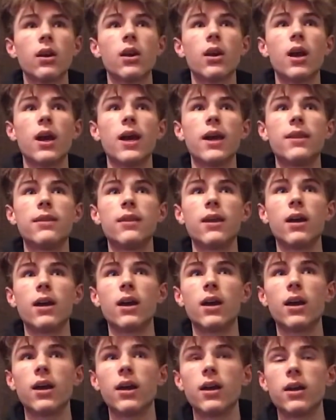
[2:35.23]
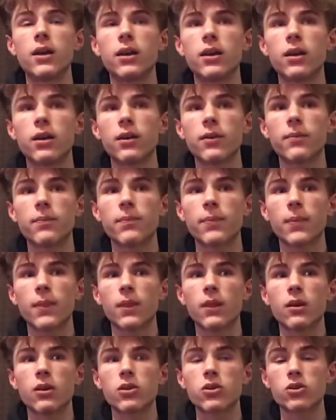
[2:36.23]
And then
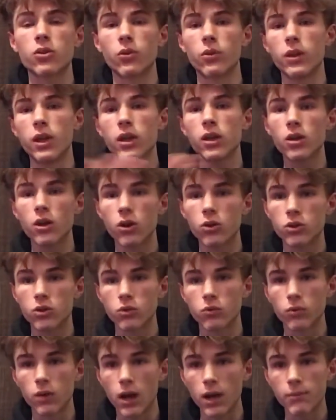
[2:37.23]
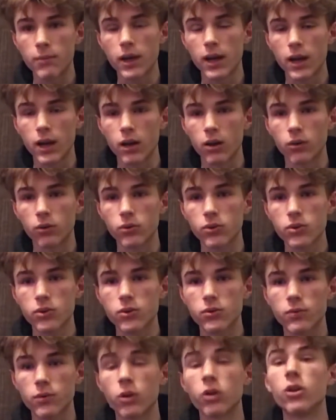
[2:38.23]
so they go to rob the house,
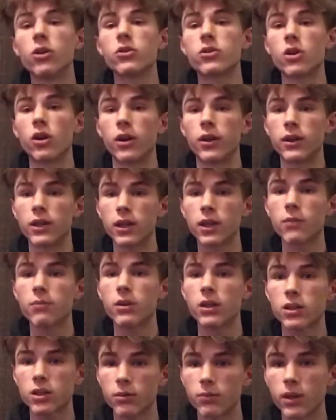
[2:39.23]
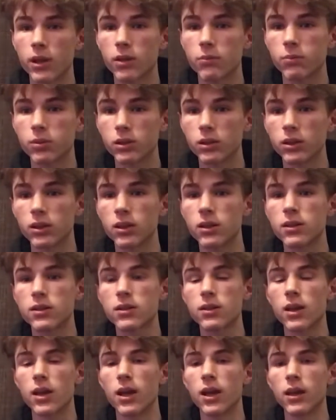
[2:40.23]
they get picked up by the police,
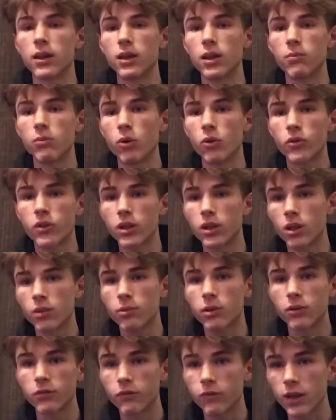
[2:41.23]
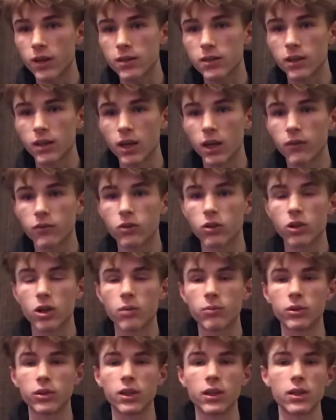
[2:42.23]
and they both end up confessing after a
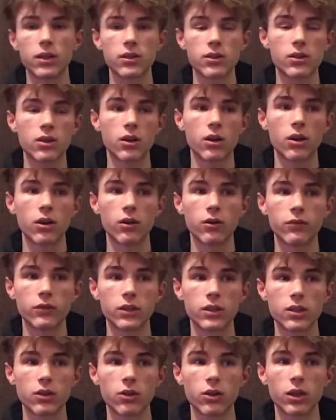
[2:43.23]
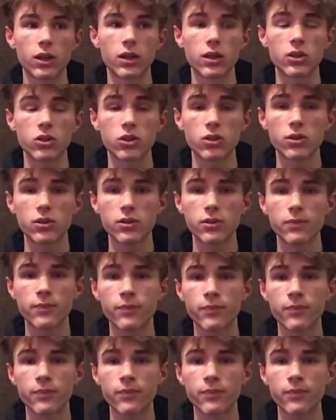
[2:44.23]
couple days of interrogations.